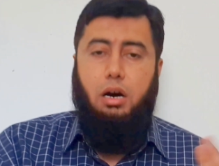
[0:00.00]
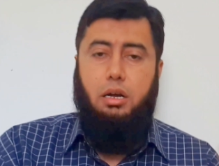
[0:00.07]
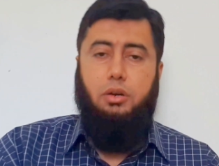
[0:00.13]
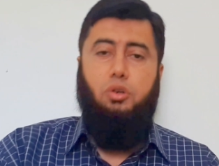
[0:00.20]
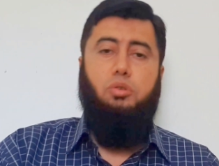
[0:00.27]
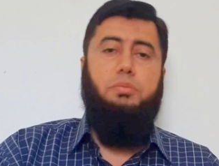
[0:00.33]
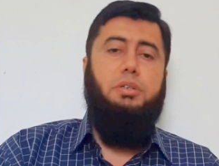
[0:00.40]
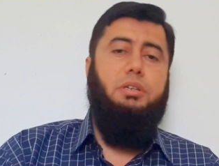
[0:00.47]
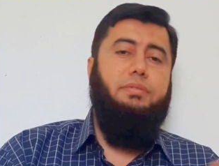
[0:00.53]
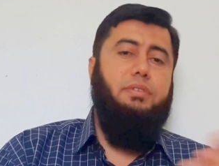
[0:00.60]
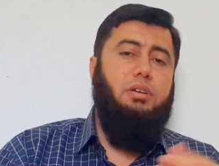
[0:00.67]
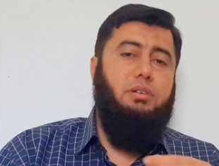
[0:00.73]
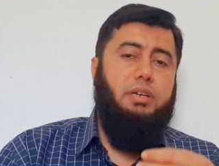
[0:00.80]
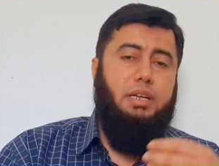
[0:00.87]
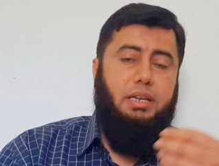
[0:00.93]
argument,
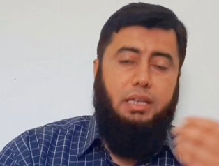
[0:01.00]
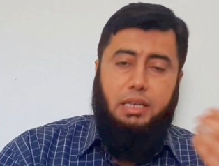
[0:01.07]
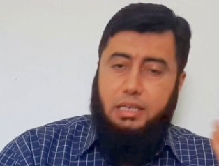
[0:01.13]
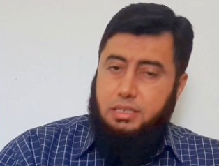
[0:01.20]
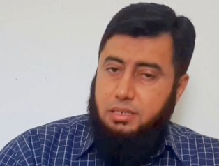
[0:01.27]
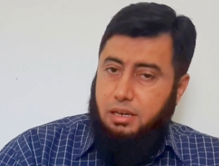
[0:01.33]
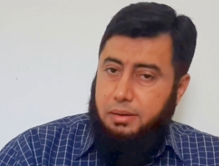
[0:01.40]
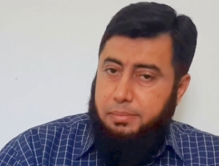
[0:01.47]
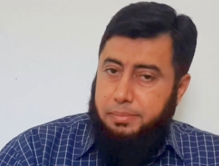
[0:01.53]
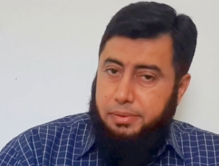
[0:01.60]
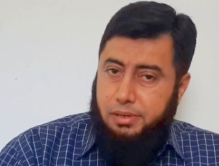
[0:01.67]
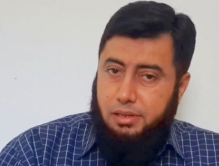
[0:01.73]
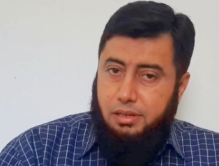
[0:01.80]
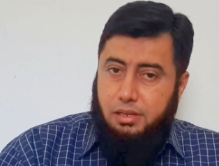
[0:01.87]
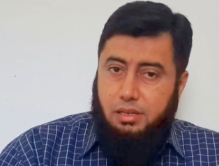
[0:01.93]
without any
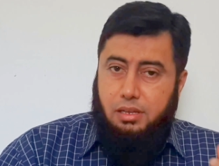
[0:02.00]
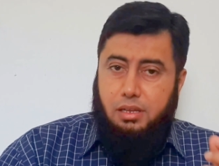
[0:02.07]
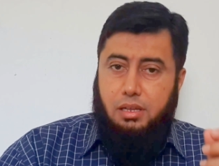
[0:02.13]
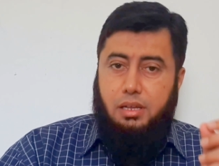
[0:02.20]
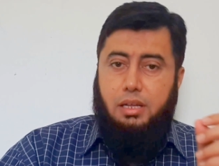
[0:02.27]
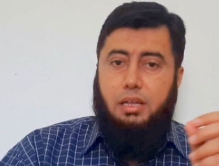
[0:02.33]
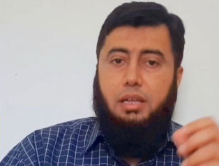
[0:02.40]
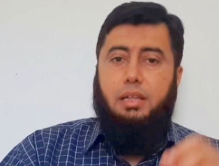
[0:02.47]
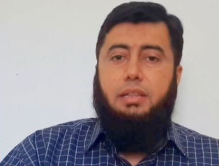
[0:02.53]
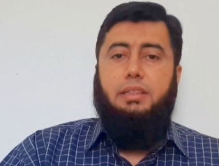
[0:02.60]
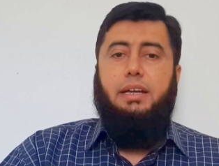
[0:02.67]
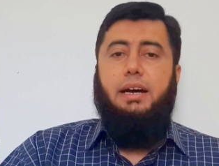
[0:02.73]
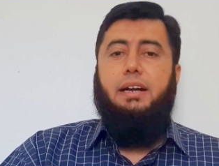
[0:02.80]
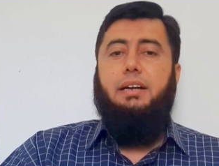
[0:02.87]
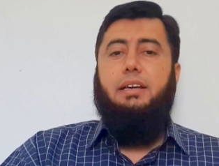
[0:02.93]
example,
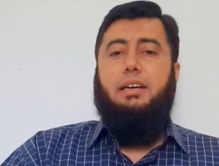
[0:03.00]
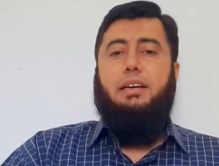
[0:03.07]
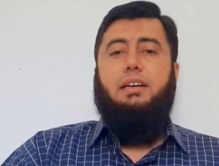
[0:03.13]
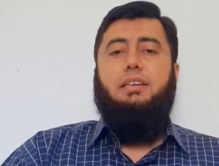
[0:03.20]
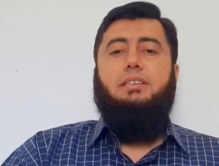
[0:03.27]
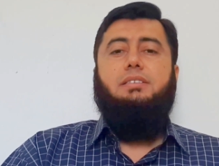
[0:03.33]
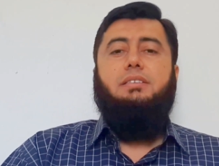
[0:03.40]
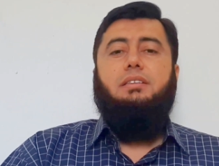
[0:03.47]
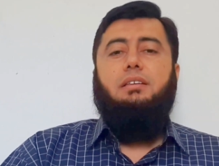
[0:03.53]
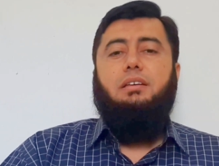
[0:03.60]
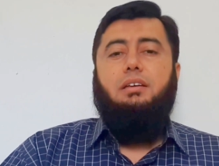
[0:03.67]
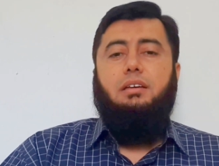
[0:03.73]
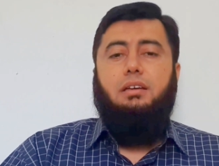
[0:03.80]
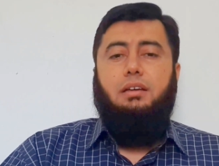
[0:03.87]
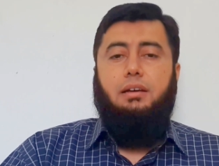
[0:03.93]
that is